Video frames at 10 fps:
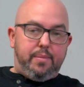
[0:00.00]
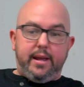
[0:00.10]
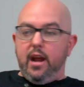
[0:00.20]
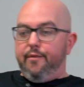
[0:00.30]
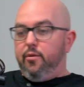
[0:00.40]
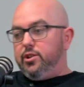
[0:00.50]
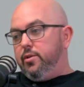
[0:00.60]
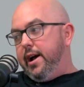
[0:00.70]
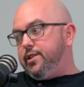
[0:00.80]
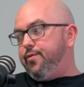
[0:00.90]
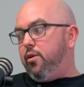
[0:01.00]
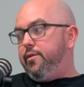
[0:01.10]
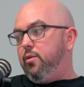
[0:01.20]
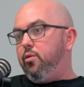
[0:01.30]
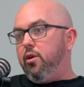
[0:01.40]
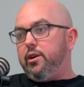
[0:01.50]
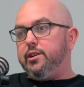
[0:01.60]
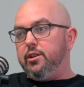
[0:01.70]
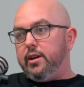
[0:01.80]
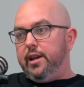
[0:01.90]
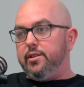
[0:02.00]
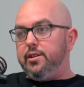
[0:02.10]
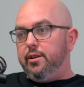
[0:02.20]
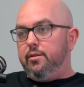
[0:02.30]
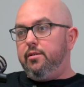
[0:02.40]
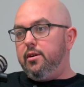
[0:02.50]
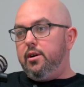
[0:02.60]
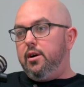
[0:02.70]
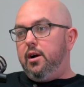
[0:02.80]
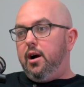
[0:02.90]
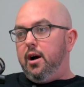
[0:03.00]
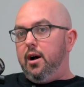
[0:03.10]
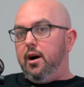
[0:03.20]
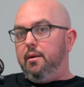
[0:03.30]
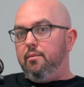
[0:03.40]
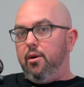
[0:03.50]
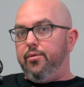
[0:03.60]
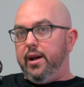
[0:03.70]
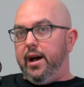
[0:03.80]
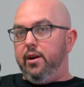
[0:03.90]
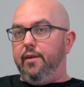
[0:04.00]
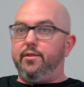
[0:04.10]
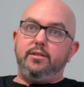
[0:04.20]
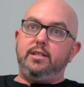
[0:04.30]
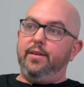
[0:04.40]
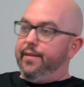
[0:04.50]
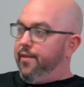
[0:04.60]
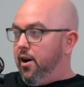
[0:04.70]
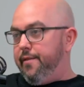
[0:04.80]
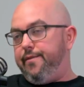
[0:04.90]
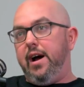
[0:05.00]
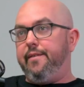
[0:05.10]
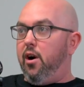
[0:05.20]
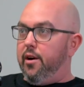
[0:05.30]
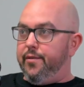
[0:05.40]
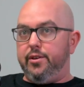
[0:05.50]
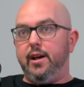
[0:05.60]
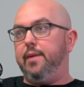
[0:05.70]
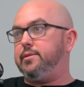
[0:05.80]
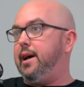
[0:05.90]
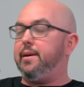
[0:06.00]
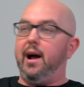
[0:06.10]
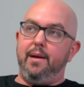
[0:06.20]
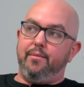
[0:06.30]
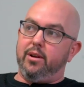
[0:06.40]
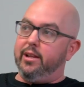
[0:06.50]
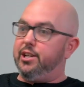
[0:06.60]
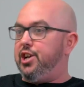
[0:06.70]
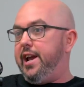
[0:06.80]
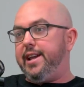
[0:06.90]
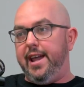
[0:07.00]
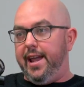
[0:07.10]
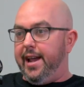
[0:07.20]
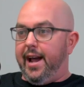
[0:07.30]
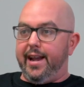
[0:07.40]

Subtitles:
Be careful what you ask for in the world because they'll give it to you. One thing I know, I've done 75 hard a few times. I am cliche king.